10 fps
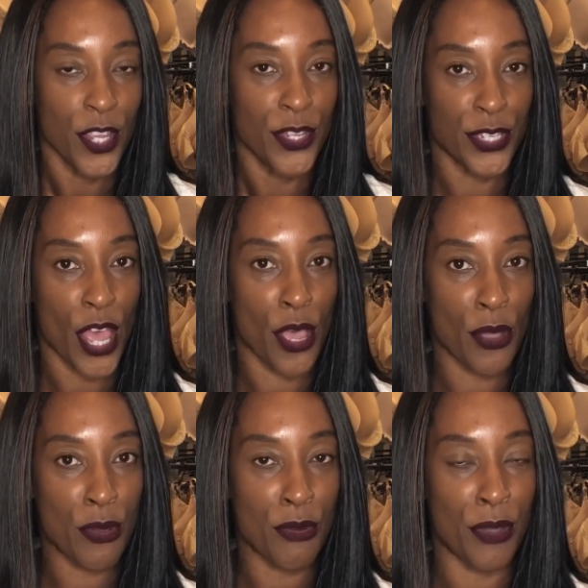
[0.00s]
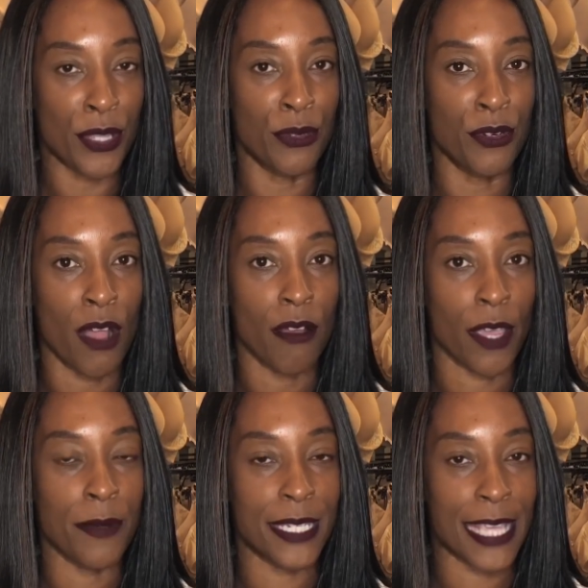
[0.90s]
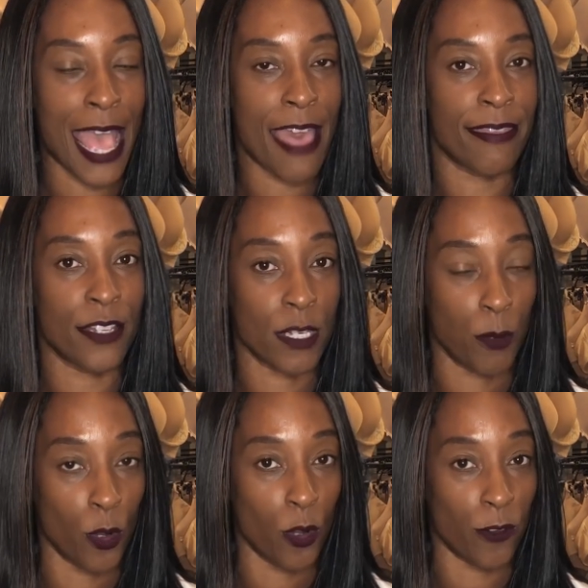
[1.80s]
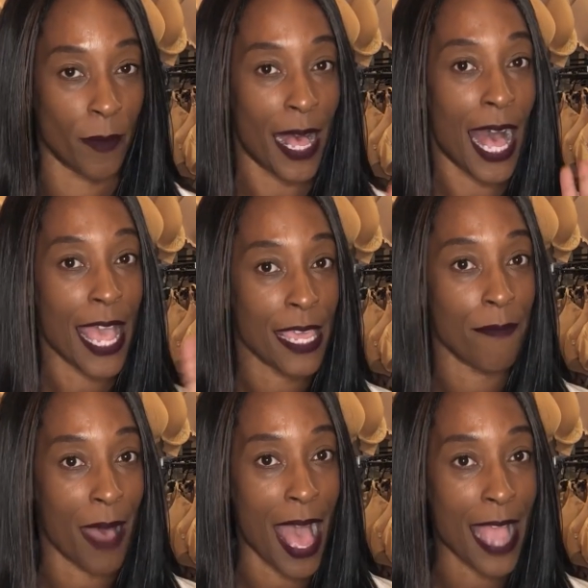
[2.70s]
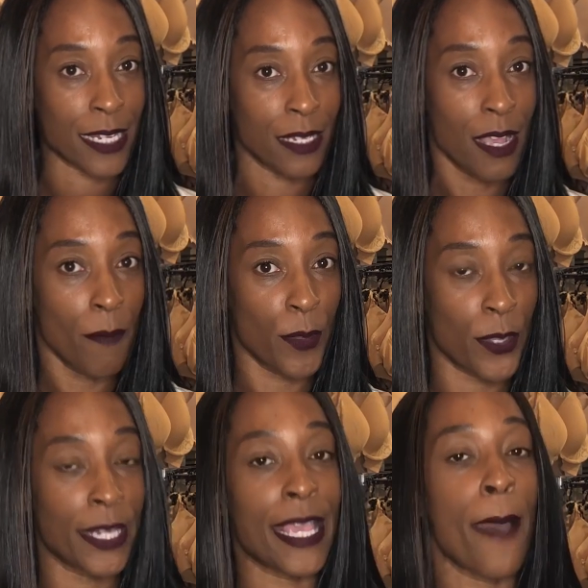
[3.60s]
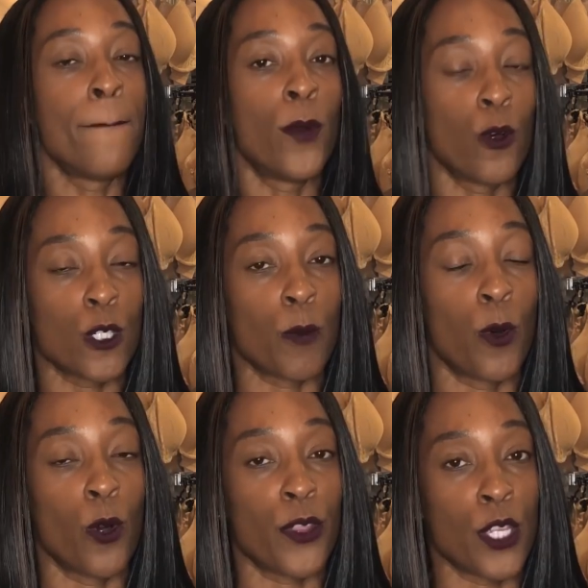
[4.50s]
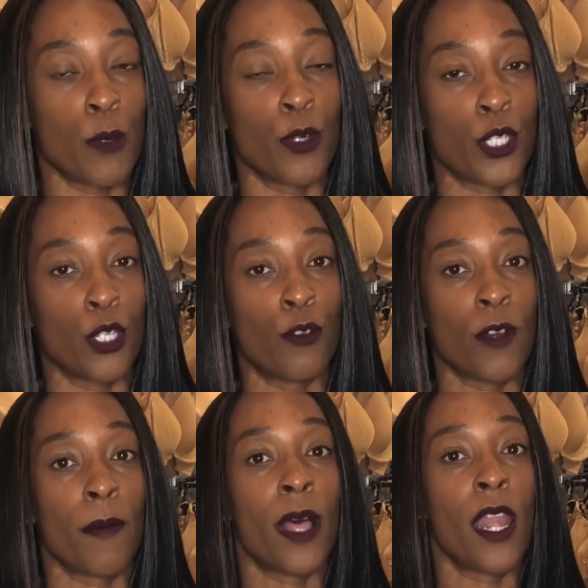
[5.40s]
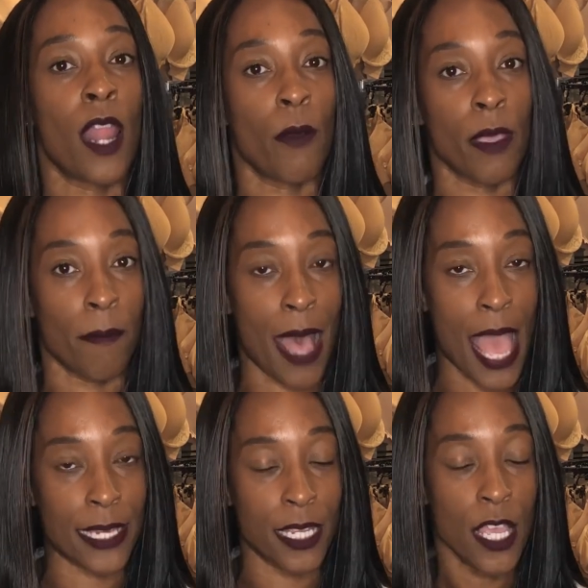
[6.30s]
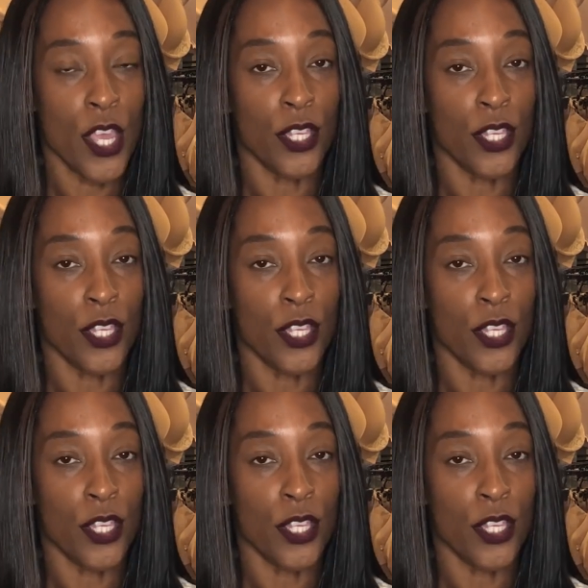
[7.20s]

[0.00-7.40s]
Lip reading: So you're not going to get the support from a high impact, but you're going to get more support than you would do from a low impact.